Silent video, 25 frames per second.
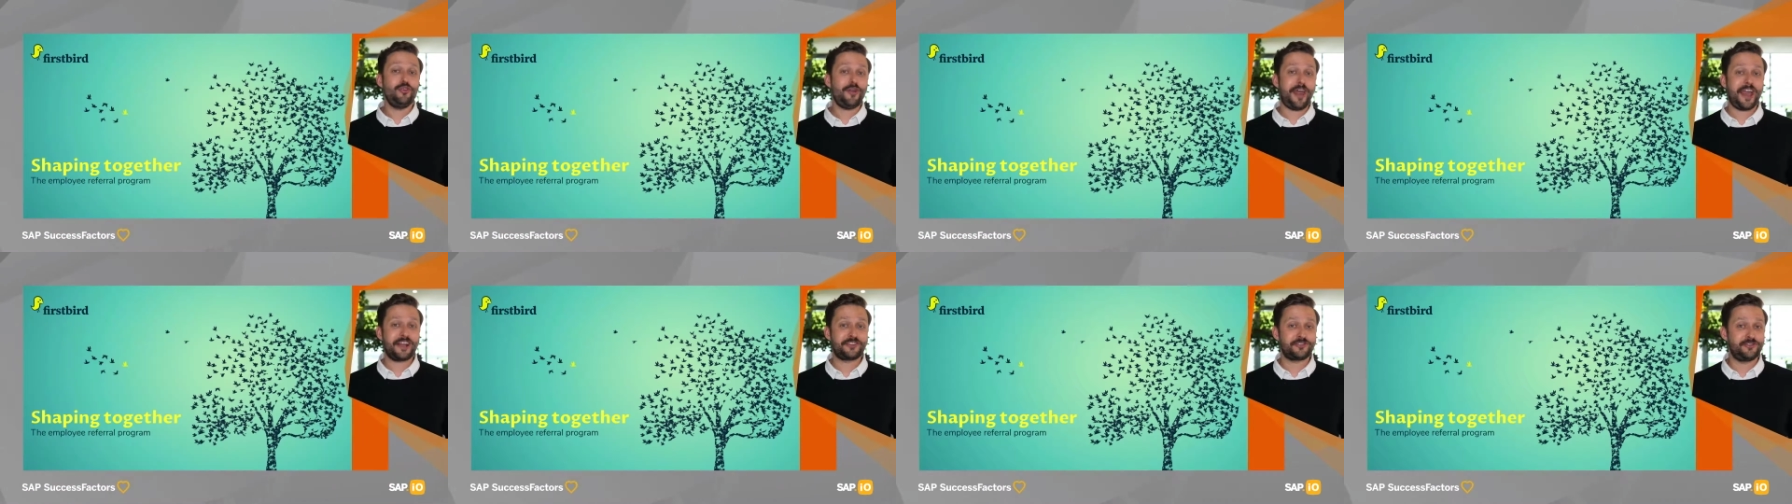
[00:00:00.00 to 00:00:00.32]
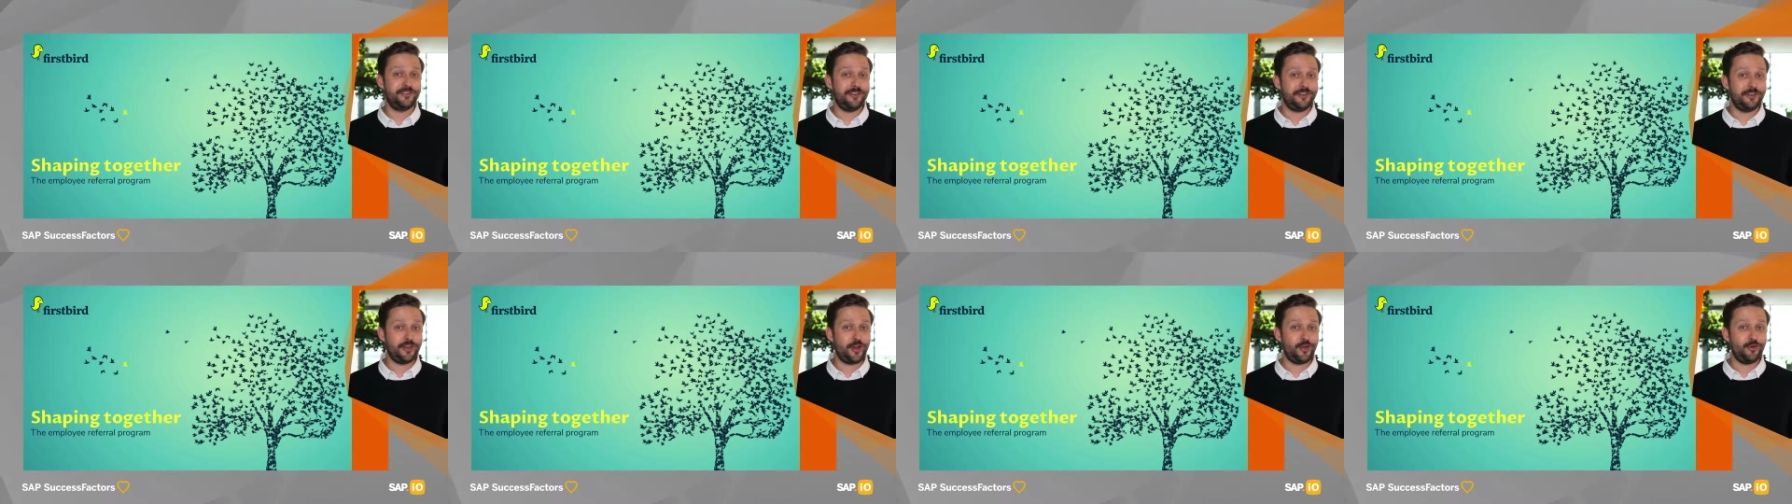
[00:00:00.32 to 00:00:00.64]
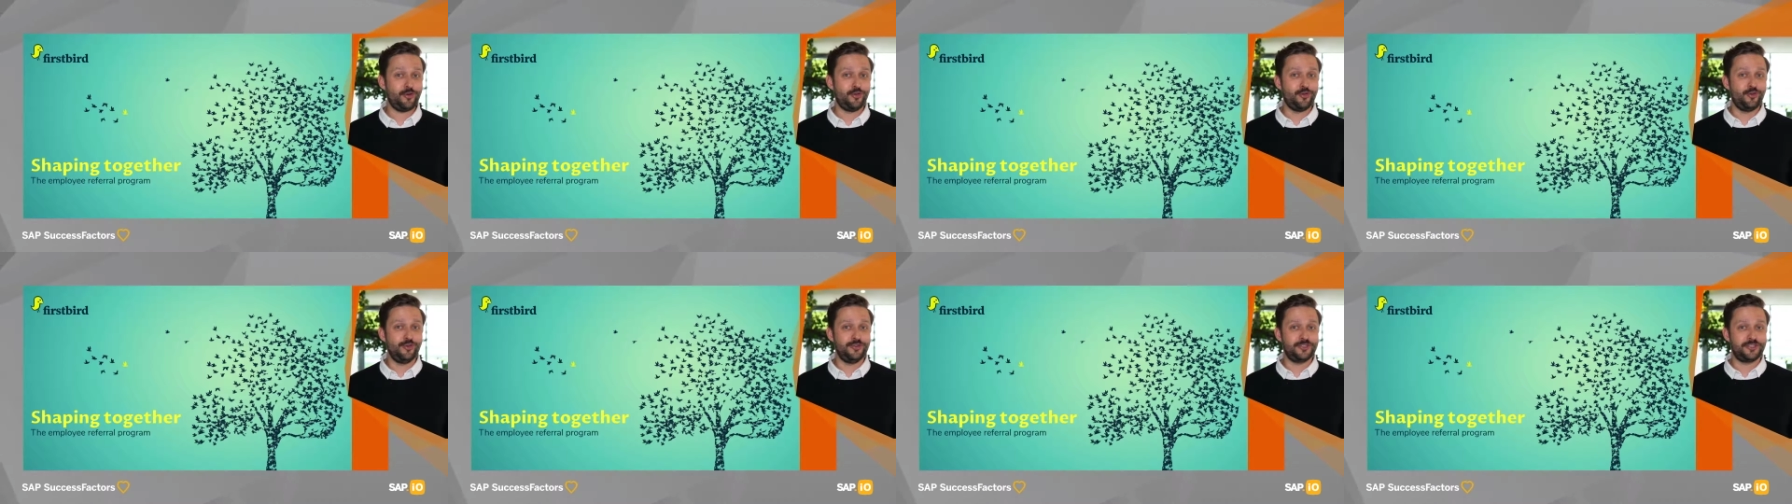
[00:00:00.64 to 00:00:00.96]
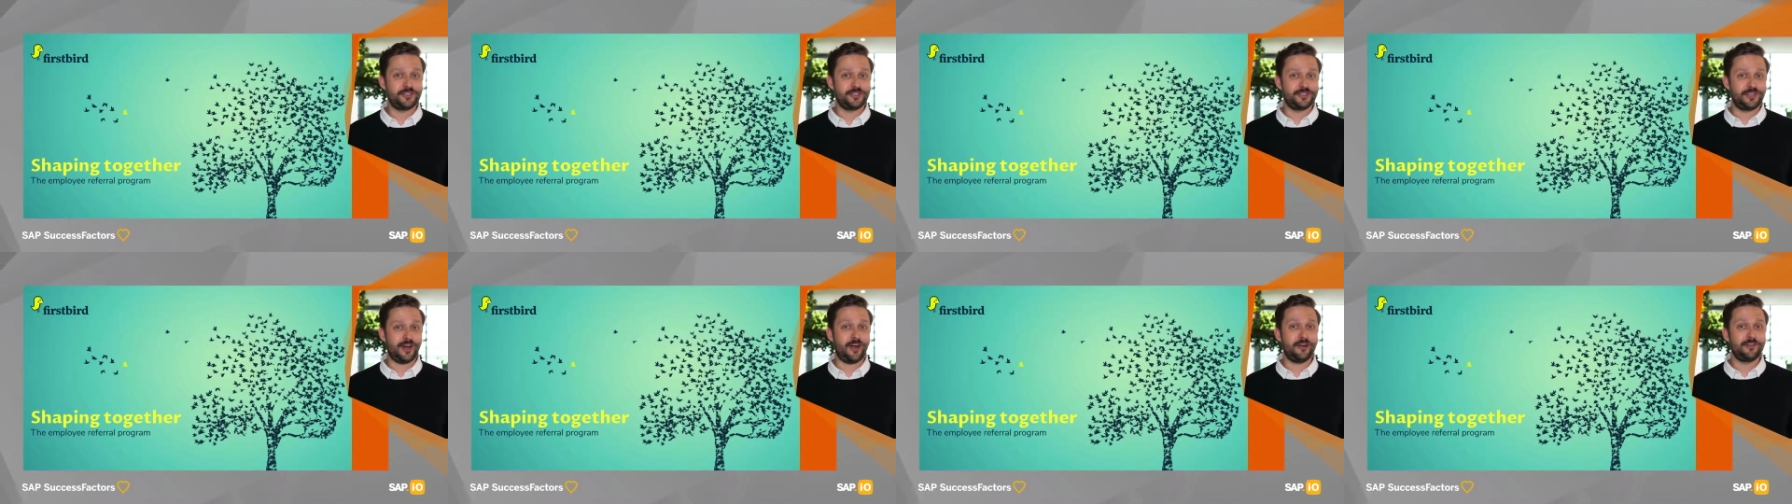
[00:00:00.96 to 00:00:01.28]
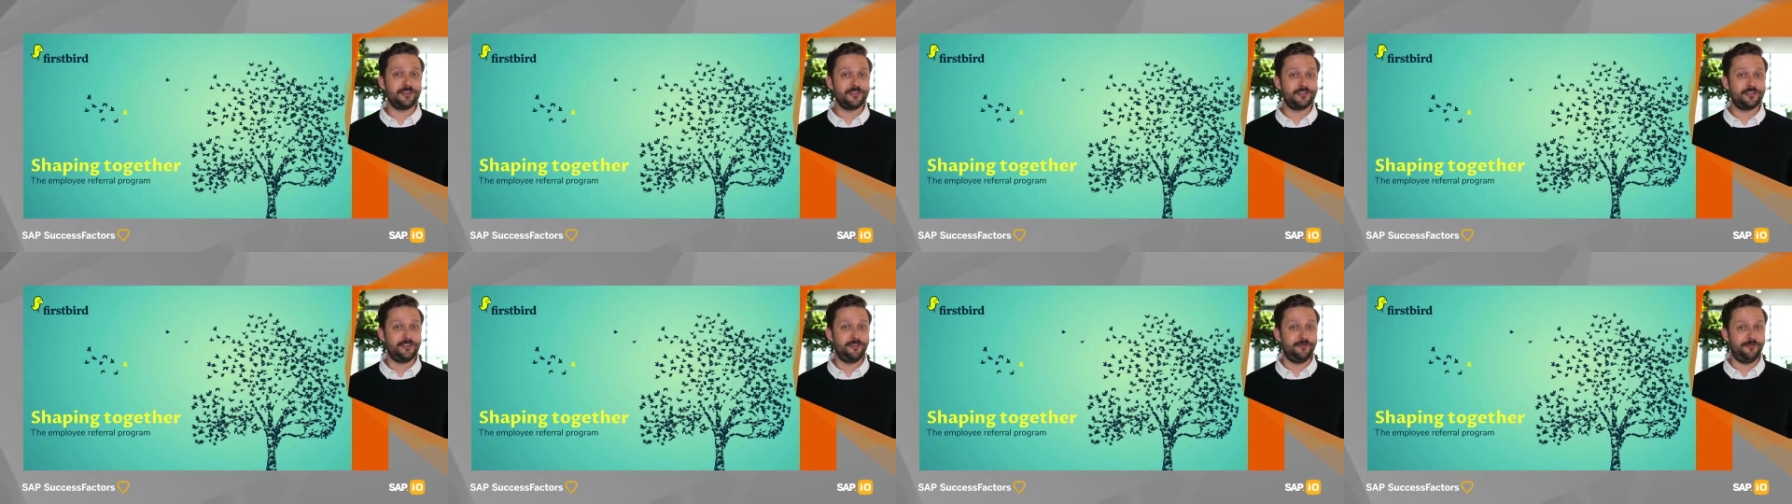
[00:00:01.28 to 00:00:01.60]
you actually know who
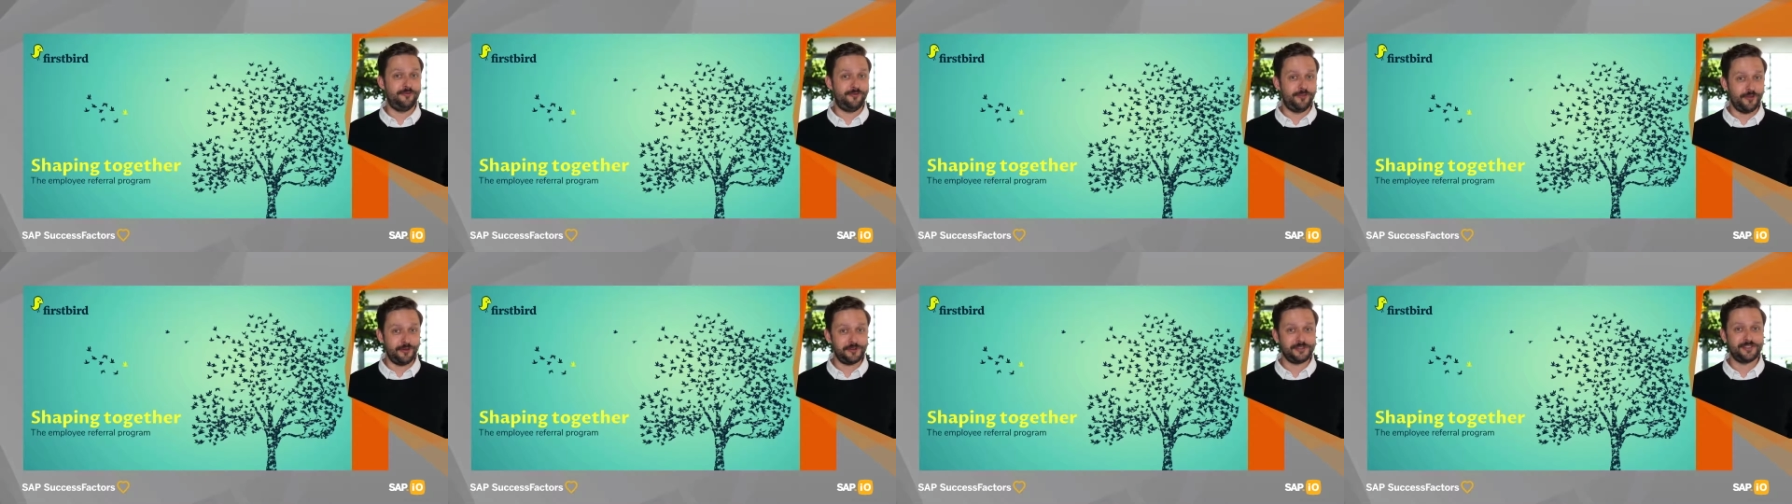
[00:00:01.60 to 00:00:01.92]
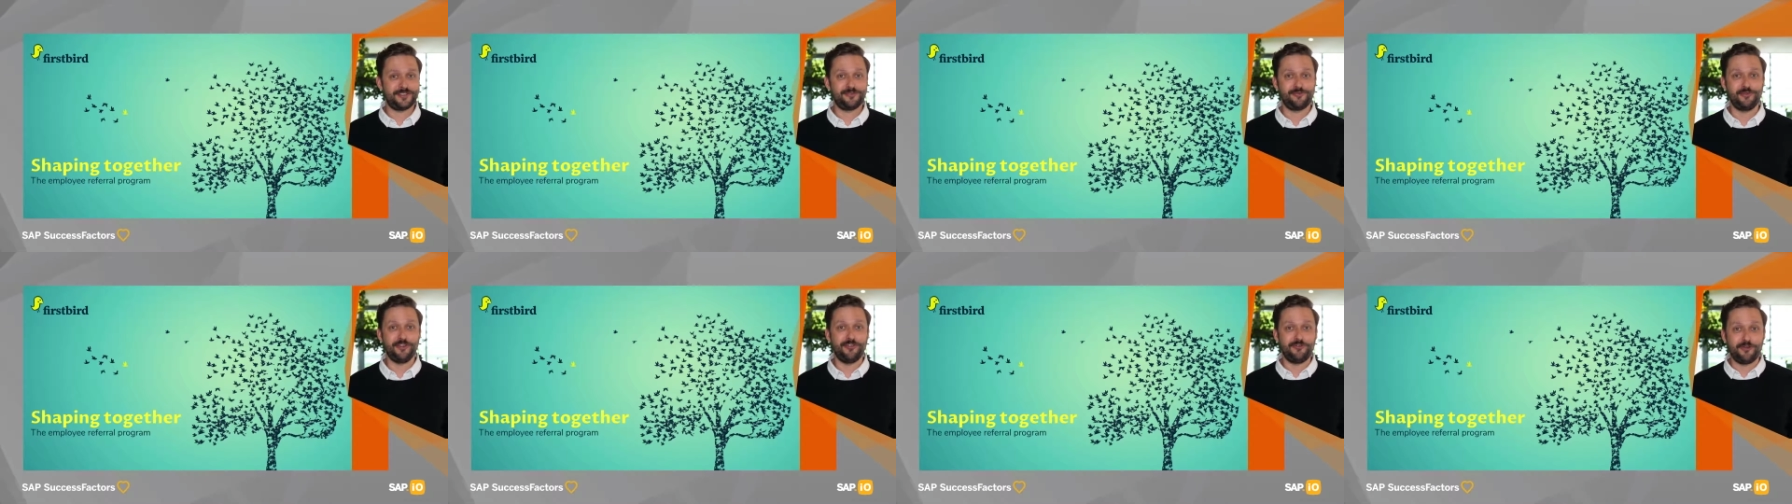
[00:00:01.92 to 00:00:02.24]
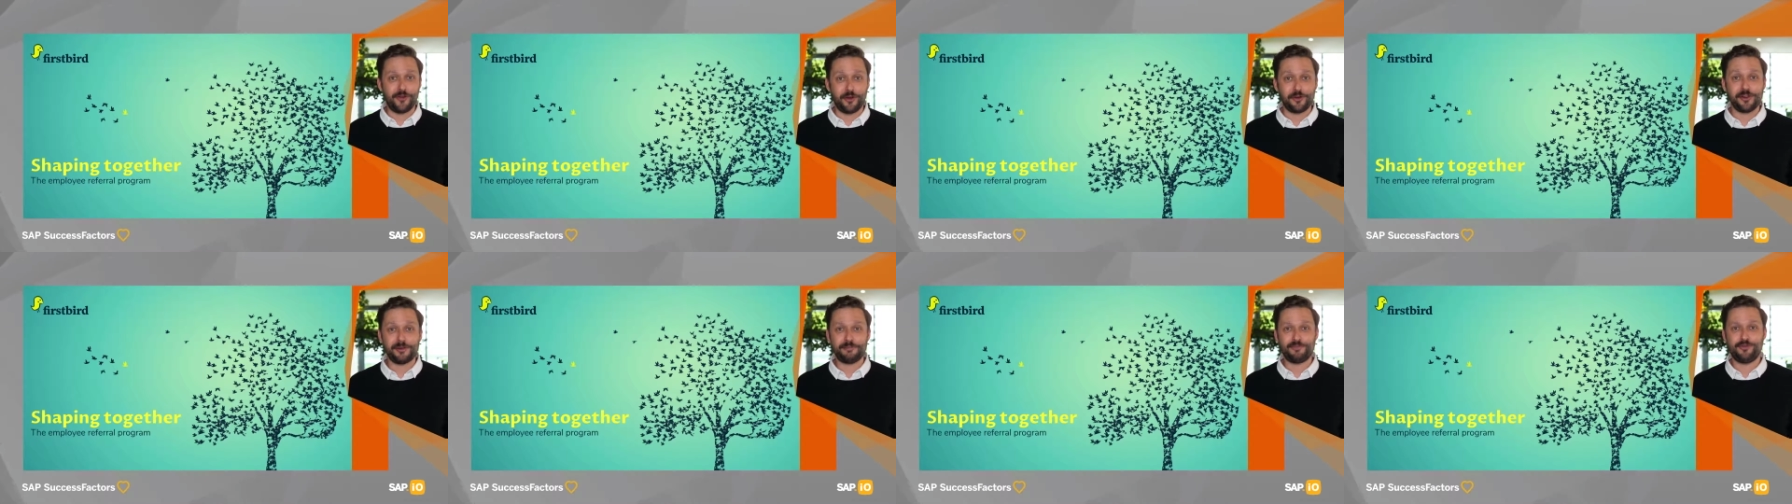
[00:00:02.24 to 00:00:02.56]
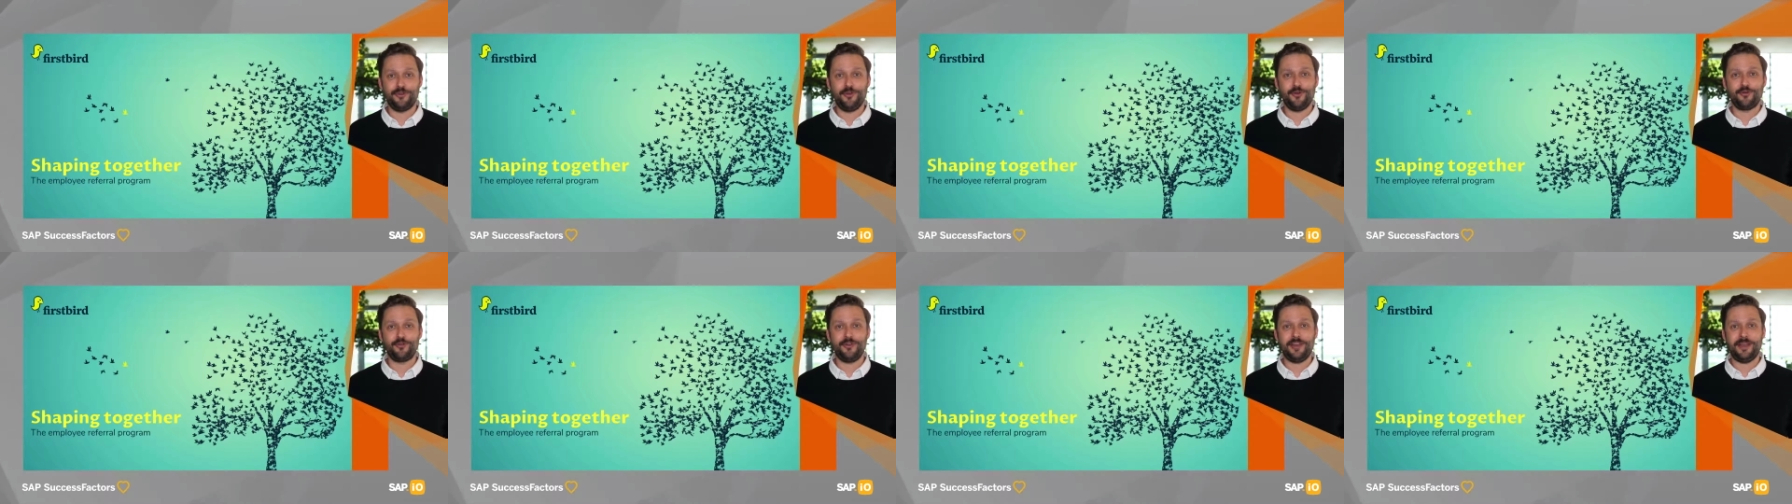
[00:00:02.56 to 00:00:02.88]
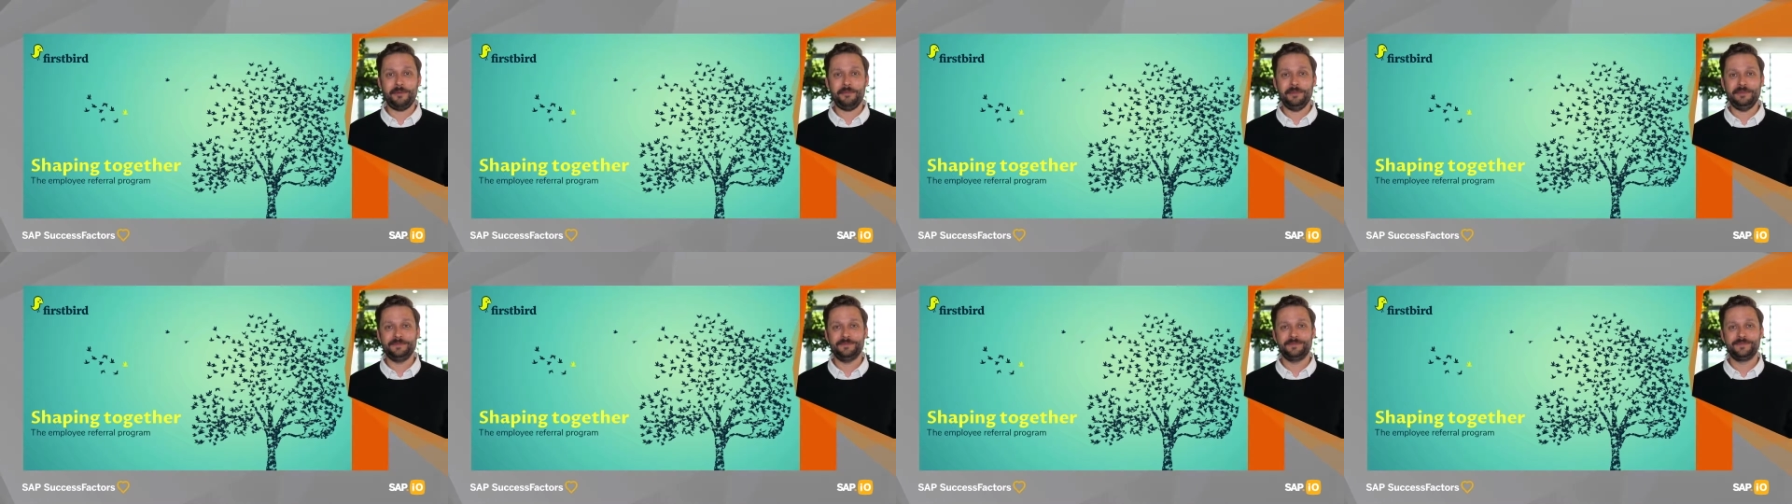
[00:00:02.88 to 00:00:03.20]
started the first referral
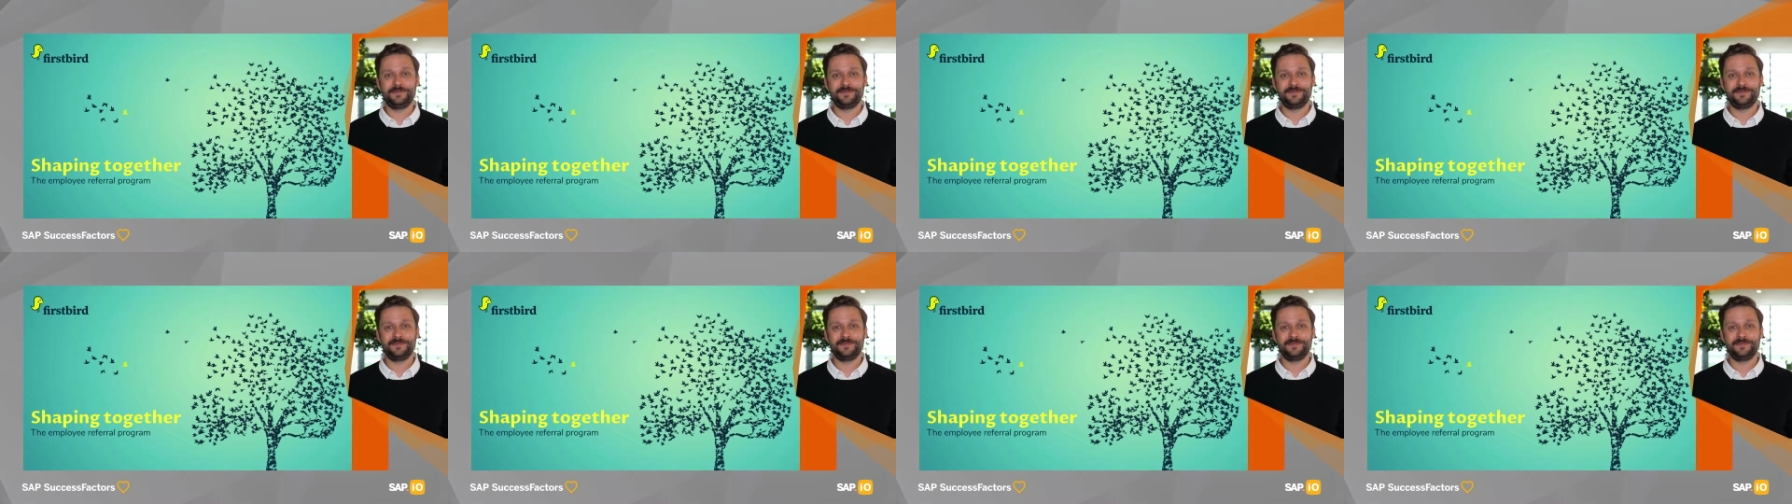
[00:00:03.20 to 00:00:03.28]
program?